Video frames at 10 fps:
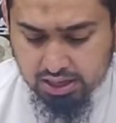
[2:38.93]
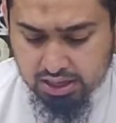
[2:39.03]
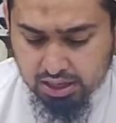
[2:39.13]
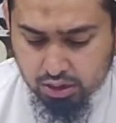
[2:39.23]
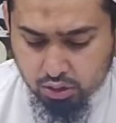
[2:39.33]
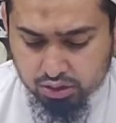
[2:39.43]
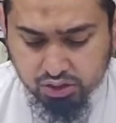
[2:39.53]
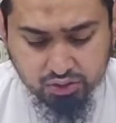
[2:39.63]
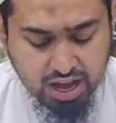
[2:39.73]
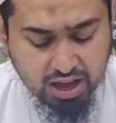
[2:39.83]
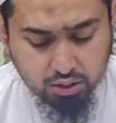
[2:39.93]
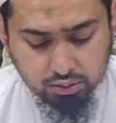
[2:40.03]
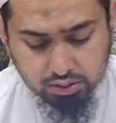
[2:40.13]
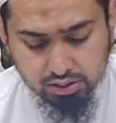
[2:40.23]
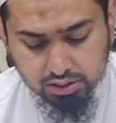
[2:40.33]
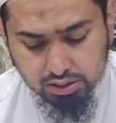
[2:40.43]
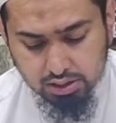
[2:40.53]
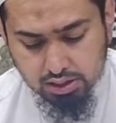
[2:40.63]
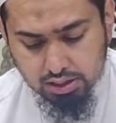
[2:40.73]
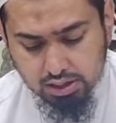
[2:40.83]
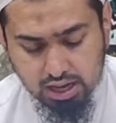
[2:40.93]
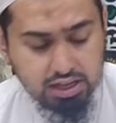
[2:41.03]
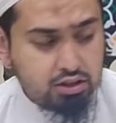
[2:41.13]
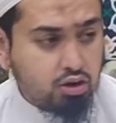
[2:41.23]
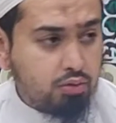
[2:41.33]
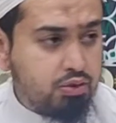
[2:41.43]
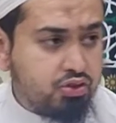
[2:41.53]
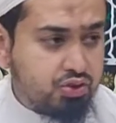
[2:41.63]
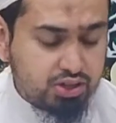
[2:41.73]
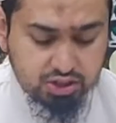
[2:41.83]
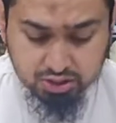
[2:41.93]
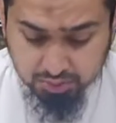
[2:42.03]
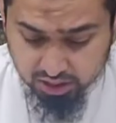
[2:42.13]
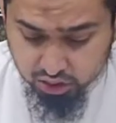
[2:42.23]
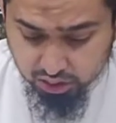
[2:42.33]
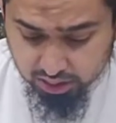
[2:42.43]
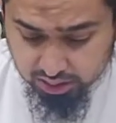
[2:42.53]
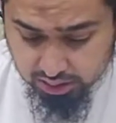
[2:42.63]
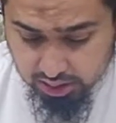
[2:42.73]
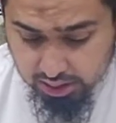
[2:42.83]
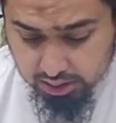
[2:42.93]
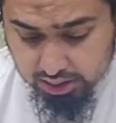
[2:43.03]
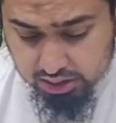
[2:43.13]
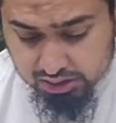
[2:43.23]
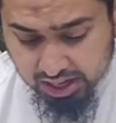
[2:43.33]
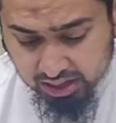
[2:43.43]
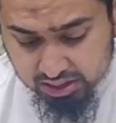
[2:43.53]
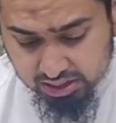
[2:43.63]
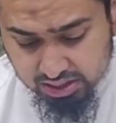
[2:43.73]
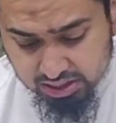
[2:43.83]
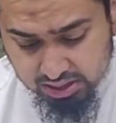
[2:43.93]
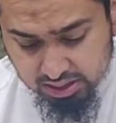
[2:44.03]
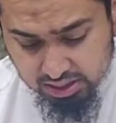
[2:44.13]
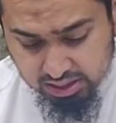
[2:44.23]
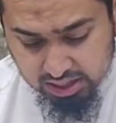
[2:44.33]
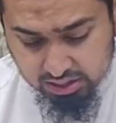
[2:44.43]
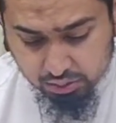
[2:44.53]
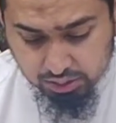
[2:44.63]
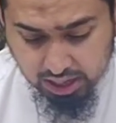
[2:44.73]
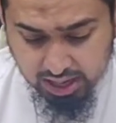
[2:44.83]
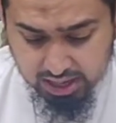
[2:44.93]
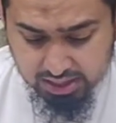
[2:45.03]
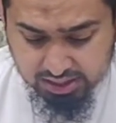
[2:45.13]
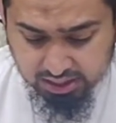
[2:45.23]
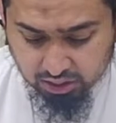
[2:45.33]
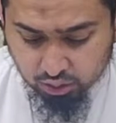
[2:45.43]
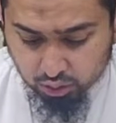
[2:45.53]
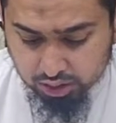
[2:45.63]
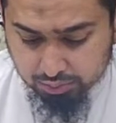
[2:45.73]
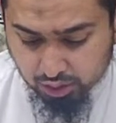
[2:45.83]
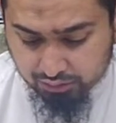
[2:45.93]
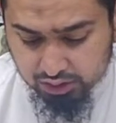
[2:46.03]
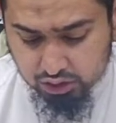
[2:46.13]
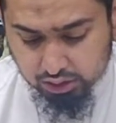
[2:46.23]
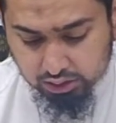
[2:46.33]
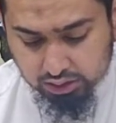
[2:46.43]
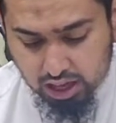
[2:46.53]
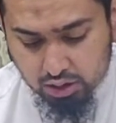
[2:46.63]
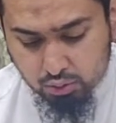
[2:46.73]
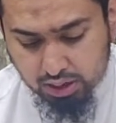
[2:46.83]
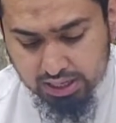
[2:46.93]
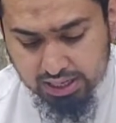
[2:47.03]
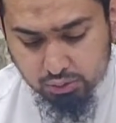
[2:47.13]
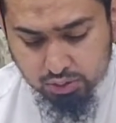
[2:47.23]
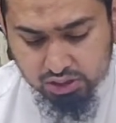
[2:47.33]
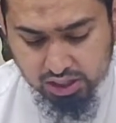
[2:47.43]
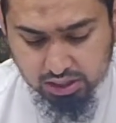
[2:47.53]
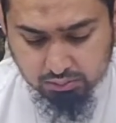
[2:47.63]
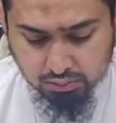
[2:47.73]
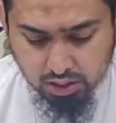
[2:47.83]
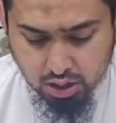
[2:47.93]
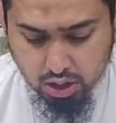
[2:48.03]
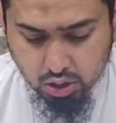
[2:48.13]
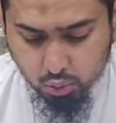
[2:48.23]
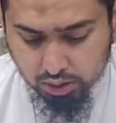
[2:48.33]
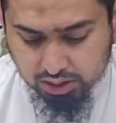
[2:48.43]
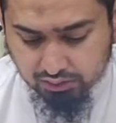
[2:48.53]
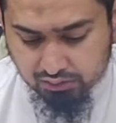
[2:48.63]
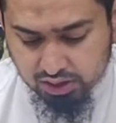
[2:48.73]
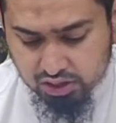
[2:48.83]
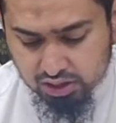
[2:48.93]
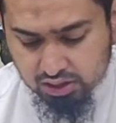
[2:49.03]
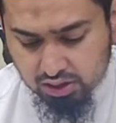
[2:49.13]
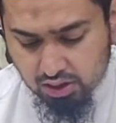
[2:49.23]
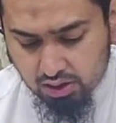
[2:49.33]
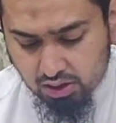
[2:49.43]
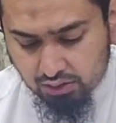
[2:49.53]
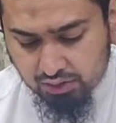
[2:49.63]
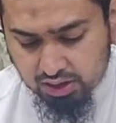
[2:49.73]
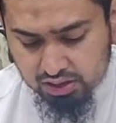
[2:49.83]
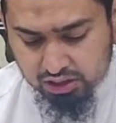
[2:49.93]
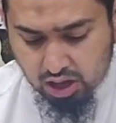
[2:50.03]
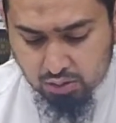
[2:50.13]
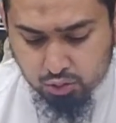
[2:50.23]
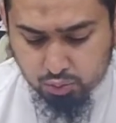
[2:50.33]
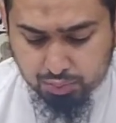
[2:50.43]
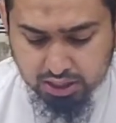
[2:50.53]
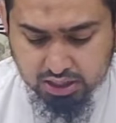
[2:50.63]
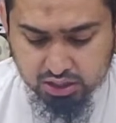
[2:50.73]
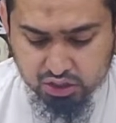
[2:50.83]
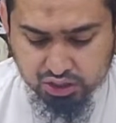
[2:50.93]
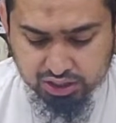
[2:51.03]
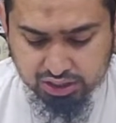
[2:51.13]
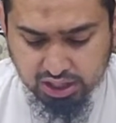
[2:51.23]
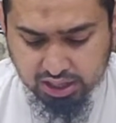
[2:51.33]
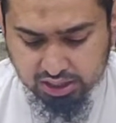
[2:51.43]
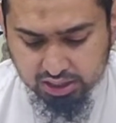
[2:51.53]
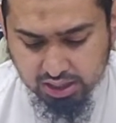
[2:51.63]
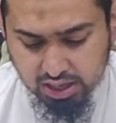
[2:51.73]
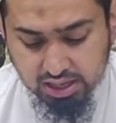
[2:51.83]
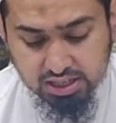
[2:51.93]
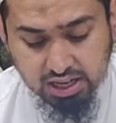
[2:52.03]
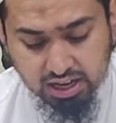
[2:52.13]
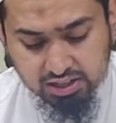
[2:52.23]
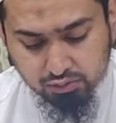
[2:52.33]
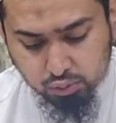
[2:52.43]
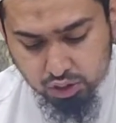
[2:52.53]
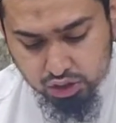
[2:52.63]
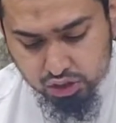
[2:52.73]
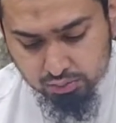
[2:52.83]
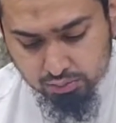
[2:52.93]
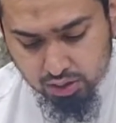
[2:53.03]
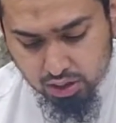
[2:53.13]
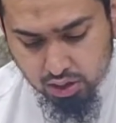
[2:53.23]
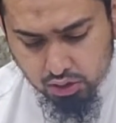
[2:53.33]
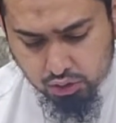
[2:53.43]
Then he looked around. And in the commentary it is mentioned, this tells us that to gaze at the Holy Prophet sallallahu alayhi wasallam with the vision of Hazrat Abu Bakr Siddiq is an act of worship,